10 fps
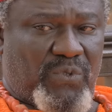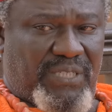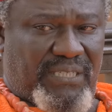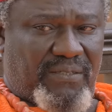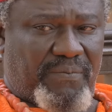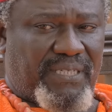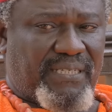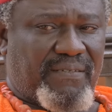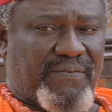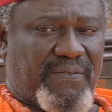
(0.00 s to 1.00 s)
need to be
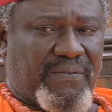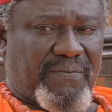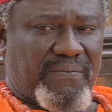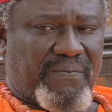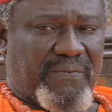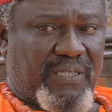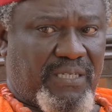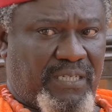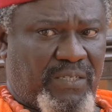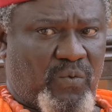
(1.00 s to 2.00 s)
careful
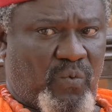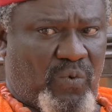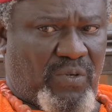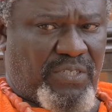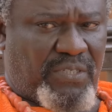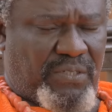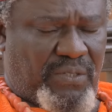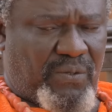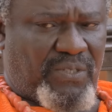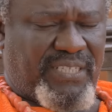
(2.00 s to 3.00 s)
and watch
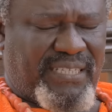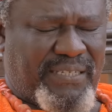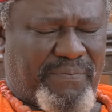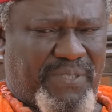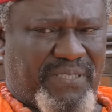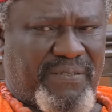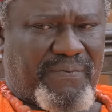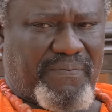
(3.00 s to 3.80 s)
your steps.